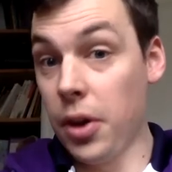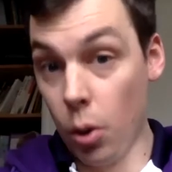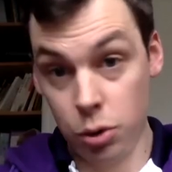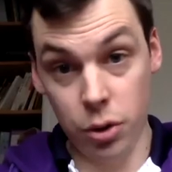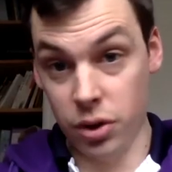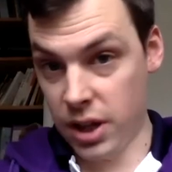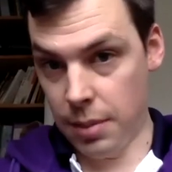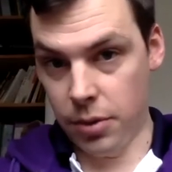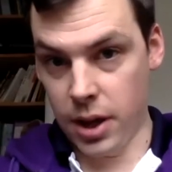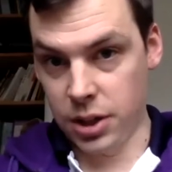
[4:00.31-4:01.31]
all do the
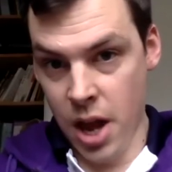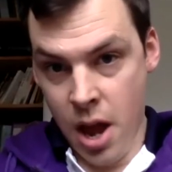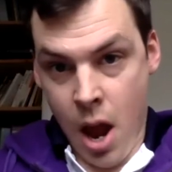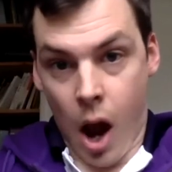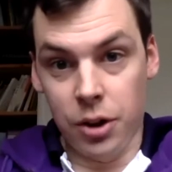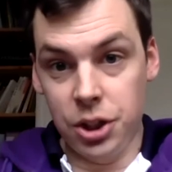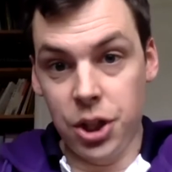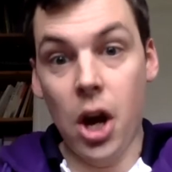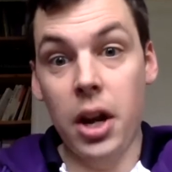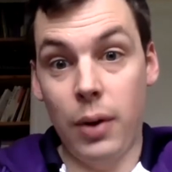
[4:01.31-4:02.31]
same things. I'll just
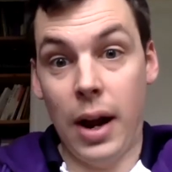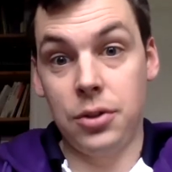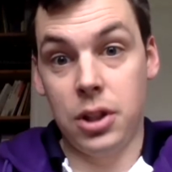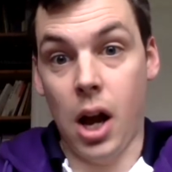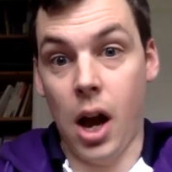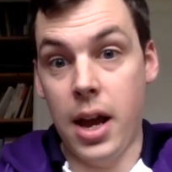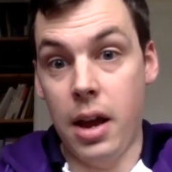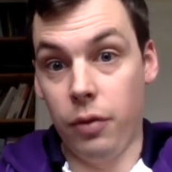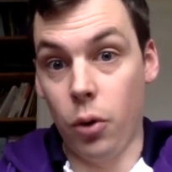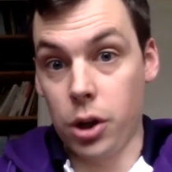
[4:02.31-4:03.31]
turn it around
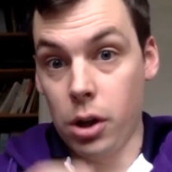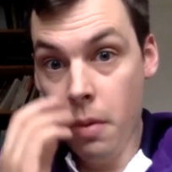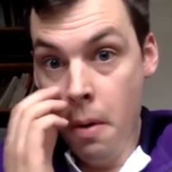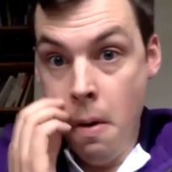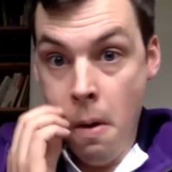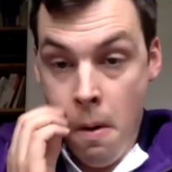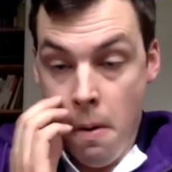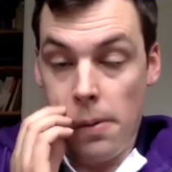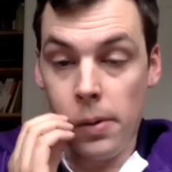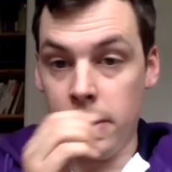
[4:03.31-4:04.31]
here for you.
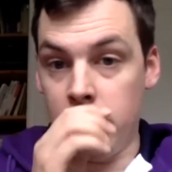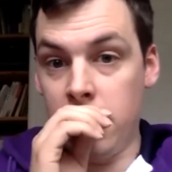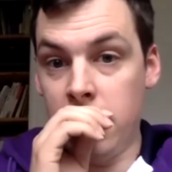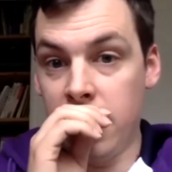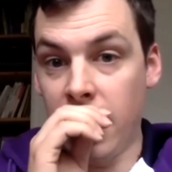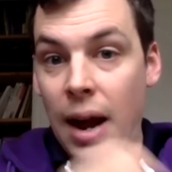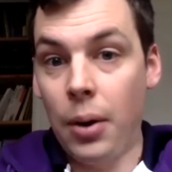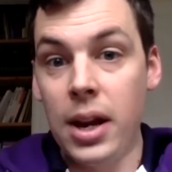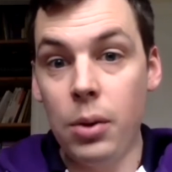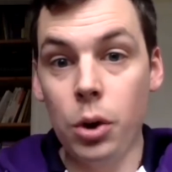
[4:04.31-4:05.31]
And now
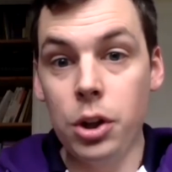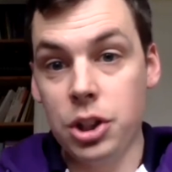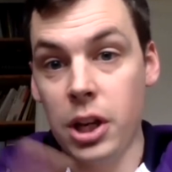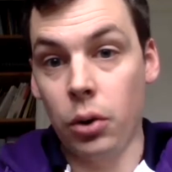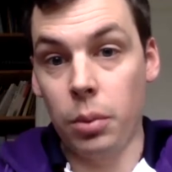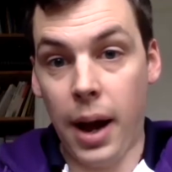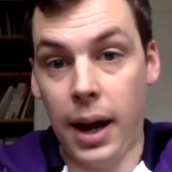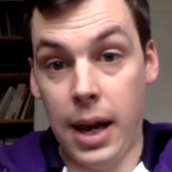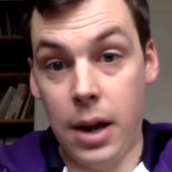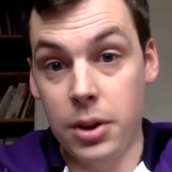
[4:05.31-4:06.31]
here, what you see on the
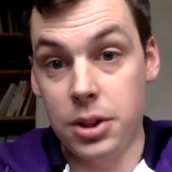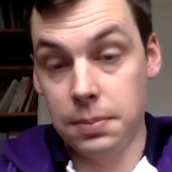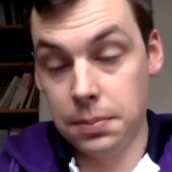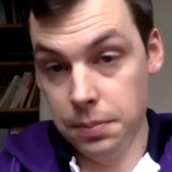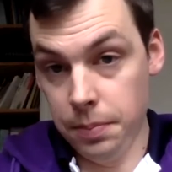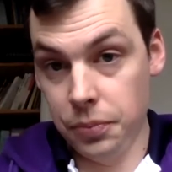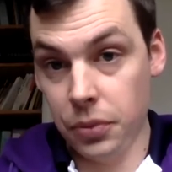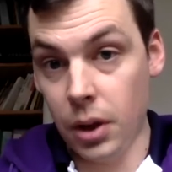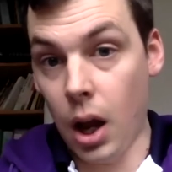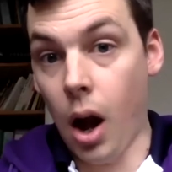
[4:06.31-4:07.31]
back here is
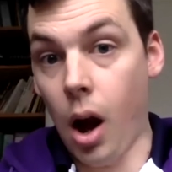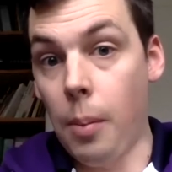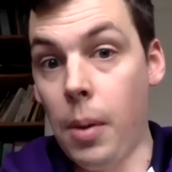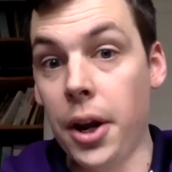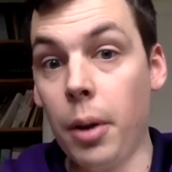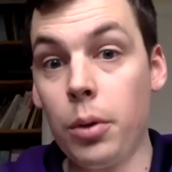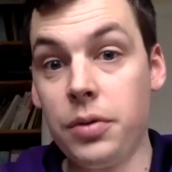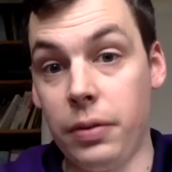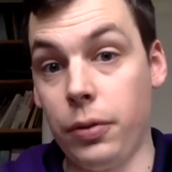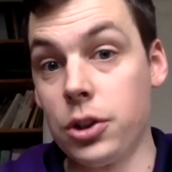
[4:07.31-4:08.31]
a number of
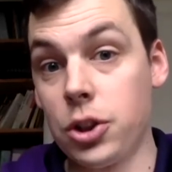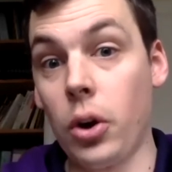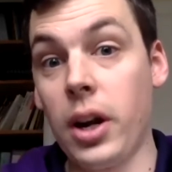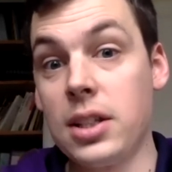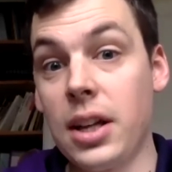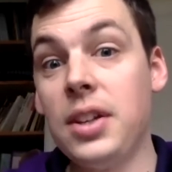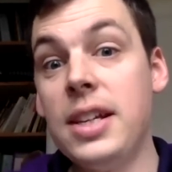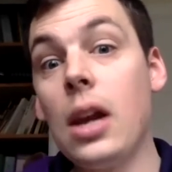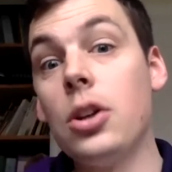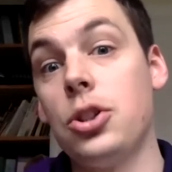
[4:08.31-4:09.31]
different sockets. And the
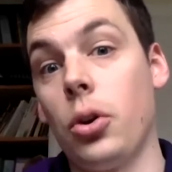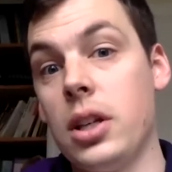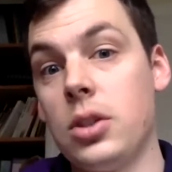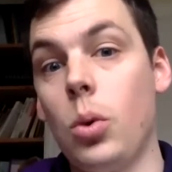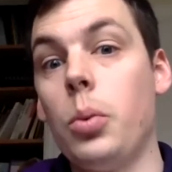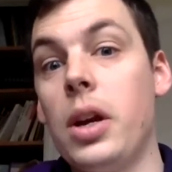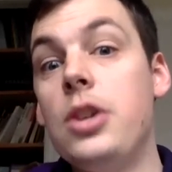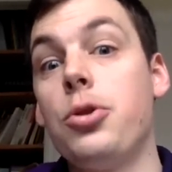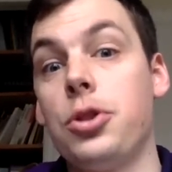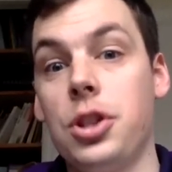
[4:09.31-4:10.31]
yellow sockets are what we're
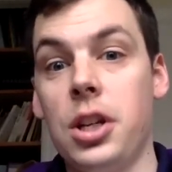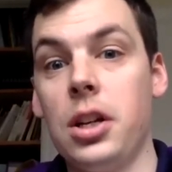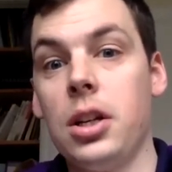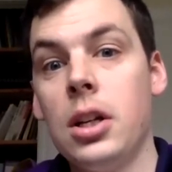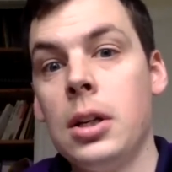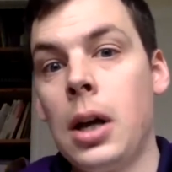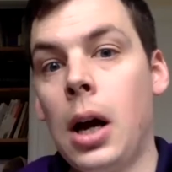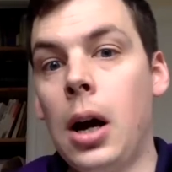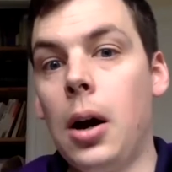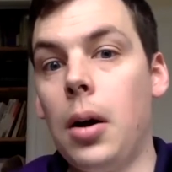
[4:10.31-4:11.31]
interested in.
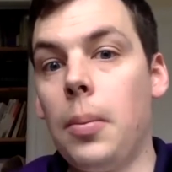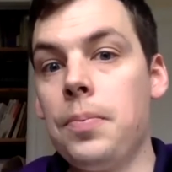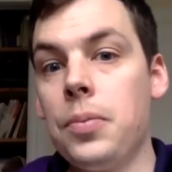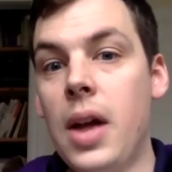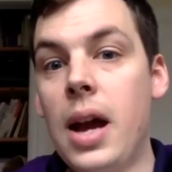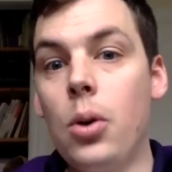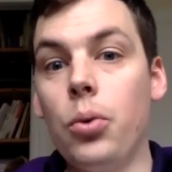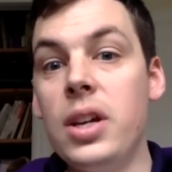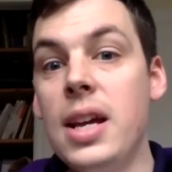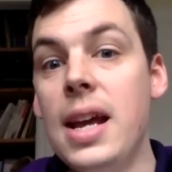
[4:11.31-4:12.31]
They're
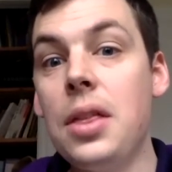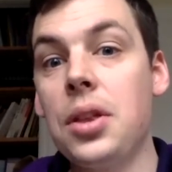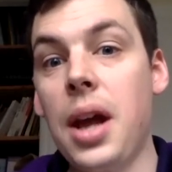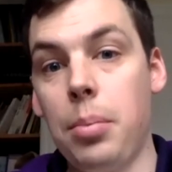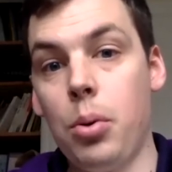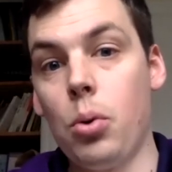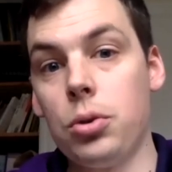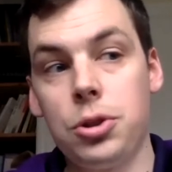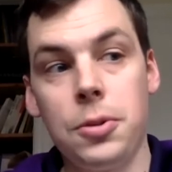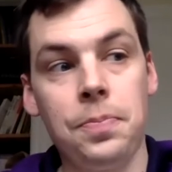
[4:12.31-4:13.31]
called the Ethernet
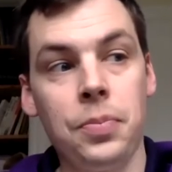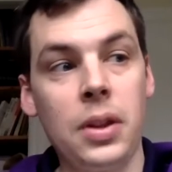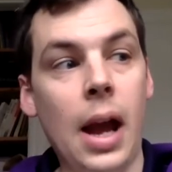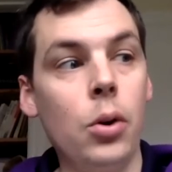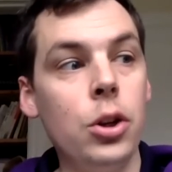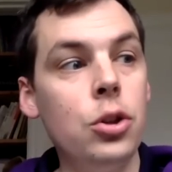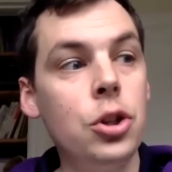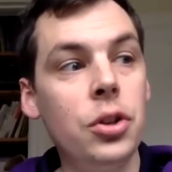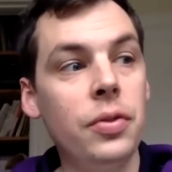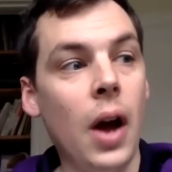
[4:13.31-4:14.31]
ports. Now you
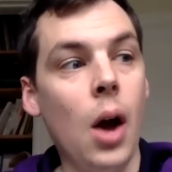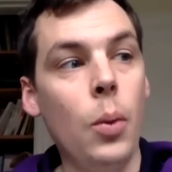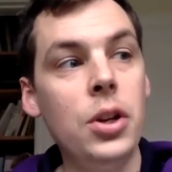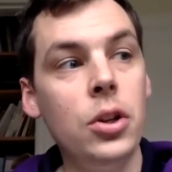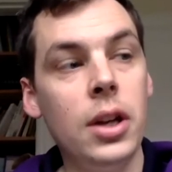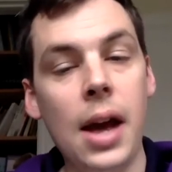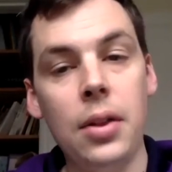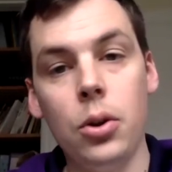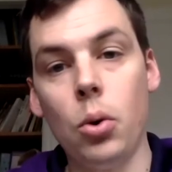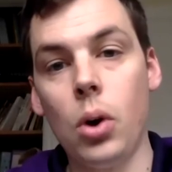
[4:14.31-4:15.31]
should have, when you
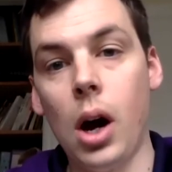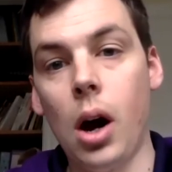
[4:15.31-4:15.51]
get your